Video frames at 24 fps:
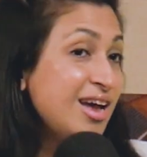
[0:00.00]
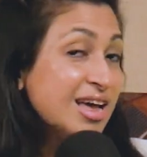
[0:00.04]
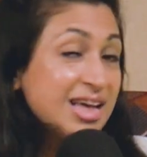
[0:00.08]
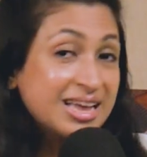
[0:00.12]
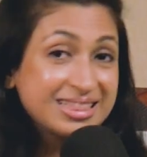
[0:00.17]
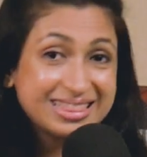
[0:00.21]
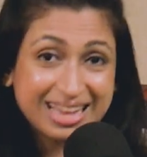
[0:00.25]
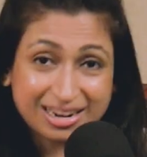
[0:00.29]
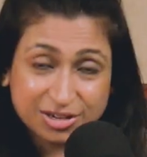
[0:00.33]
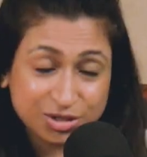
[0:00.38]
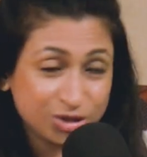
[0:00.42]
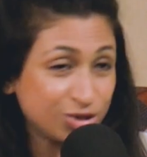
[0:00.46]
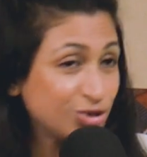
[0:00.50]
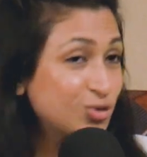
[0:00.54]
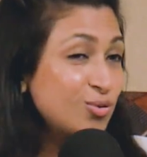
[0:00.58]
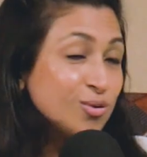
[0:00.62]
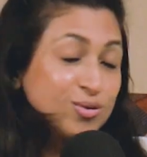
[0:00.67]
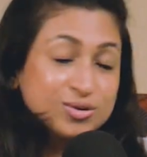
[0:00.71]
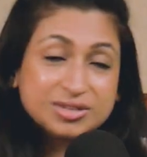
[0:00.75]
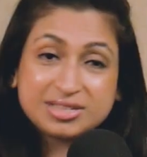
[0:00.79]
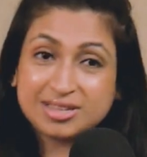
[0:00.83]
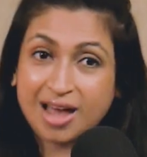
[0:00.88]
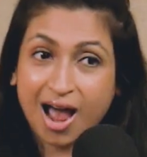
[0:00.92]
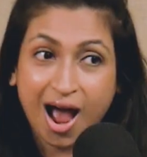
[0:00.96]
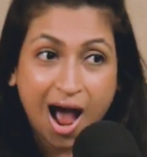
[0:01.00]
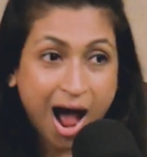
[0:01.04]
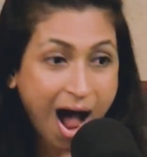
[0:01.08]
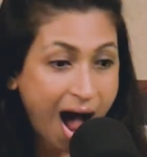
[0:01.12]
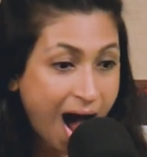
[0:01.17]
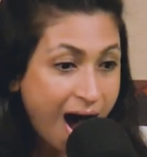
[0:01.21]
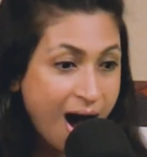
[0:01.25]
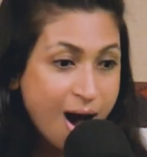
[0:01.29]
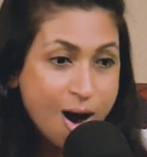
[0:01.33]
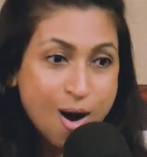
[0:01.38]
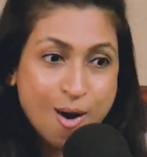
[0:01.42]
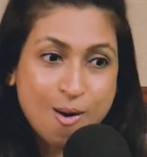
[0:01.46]
That shows
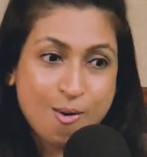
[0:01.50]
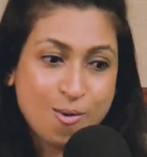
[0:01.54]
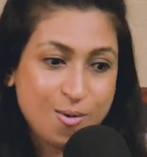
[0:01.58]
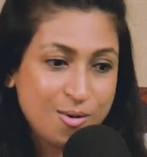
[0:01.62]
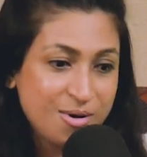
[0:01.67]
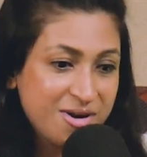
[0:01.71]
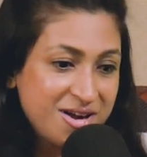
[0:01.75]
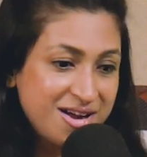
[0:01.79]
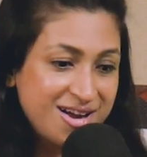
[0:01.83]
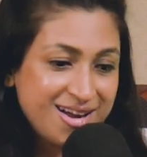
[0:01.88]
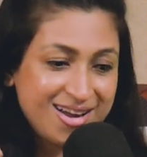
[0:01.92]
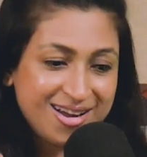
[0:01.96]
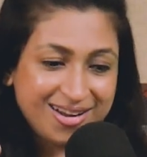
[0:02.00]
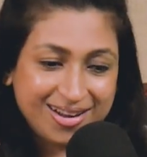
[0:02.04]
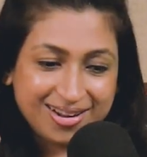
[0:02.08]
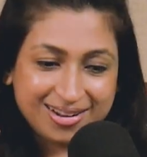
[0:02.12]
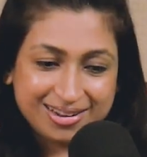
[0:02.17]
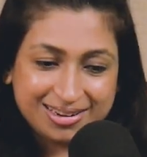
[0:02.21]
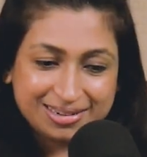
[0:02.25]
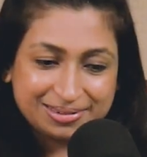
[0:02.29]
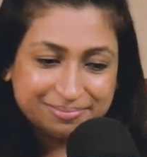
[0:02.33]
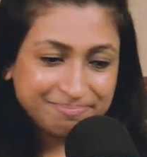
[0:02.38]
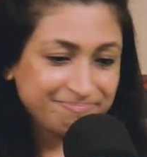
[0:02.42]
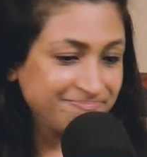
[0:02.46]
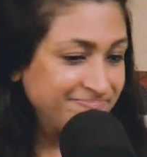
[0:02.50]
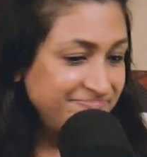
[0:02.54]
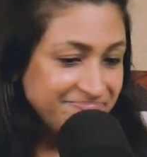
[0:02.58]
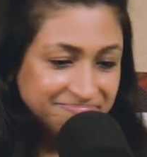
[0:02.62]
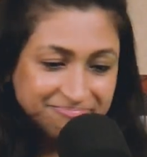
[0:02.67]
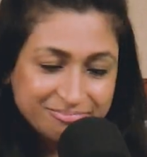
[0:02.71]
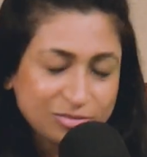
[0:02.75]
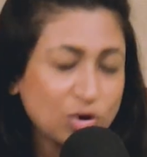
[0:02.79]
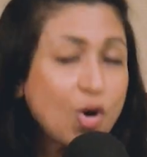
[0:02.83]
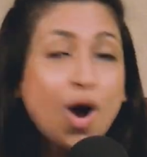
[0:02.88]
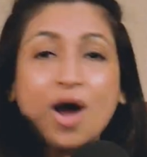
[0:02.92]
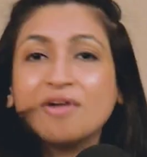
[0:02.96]
how
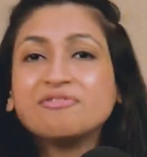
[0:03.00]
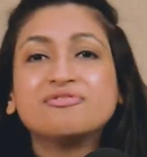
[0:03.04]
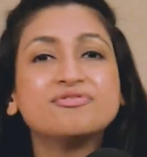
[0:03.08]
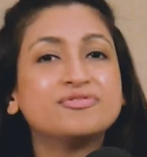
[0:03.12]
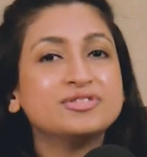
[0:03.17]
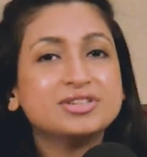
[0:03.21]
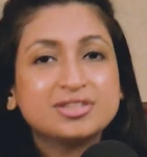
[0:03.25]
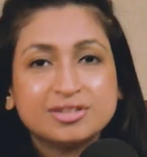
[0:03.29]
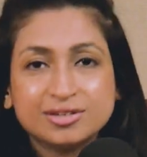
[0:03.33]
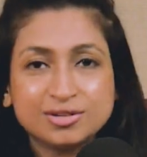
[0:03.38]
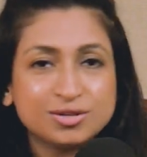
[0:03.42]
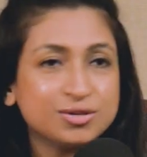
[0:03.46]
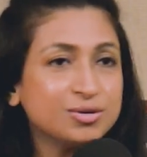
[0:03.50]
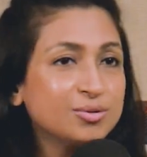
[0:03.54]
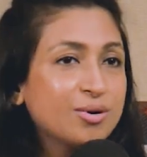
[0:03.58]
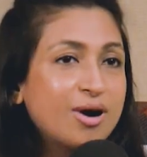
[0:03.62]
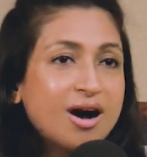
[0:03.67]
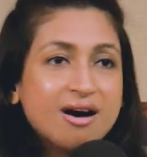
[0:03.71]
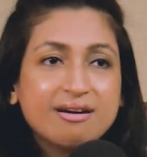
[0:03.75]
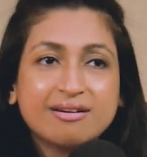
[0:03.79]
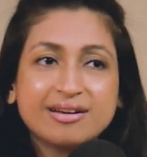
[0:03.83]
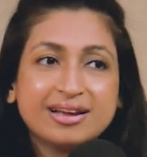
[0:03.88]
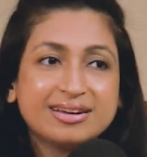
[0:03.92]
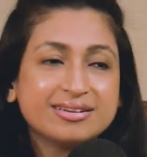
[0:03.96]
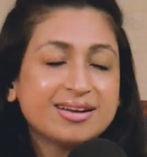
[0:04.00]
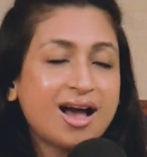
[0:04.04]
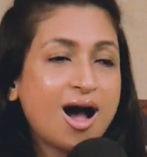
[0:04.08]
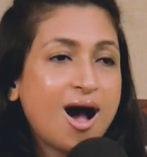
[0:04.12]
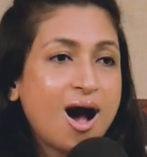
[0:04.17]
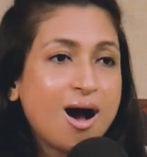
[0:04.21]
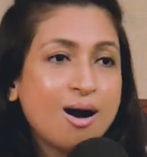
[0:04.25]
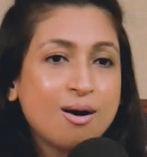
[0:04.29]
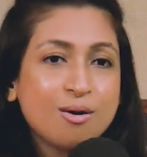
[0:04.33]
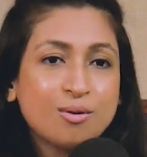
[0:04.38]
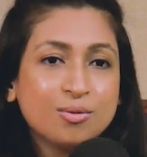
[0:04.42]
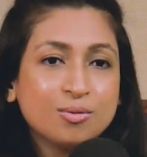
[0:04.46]
confident you are and
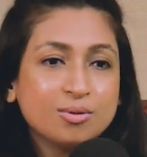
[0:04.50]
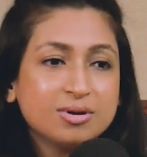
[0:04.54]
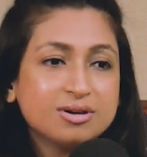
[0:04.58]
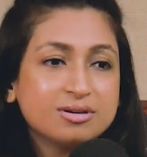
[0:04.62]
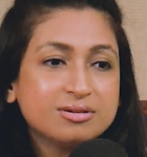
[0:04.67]
how